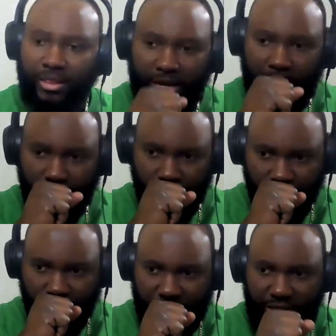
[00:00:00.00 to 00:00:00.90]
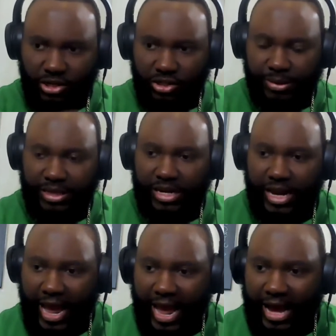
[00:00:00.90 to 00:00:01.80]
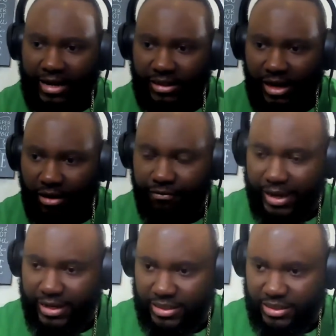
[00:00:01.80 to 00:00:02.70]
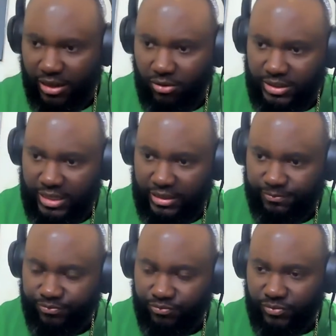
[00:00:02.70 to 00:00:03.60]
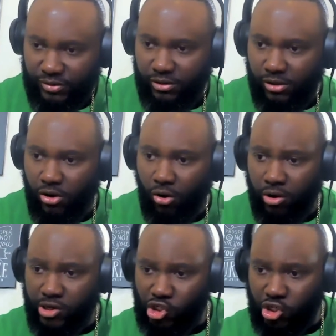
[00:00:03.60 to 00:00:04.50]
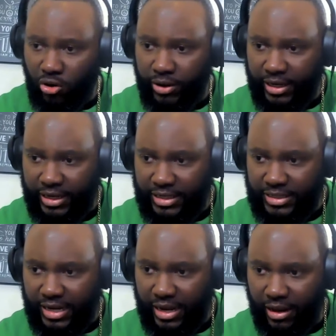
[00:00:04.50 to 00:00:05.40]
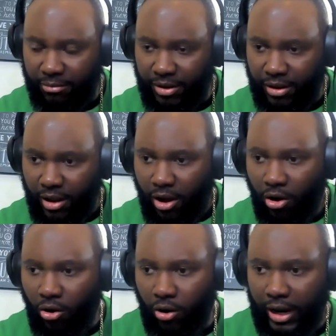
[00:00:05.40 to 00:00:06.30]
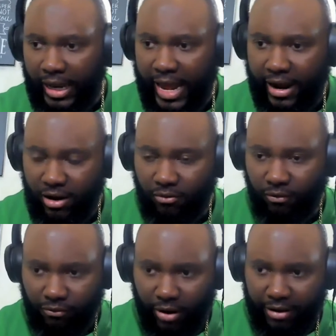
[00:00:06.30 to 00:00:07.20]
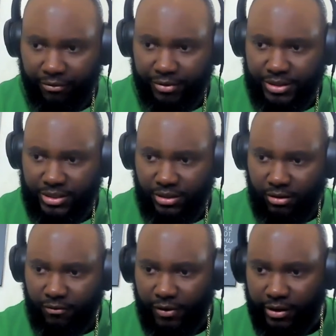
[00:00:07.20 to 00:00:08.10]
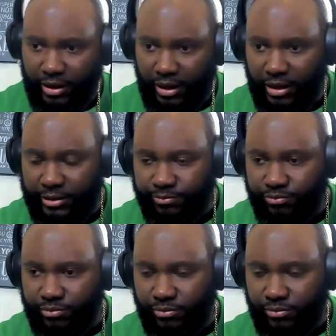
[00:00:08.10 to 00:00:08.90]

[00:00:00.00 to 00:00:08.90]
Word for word: The excuse me, the act of insulting or showing contempt or lack of reverence for God.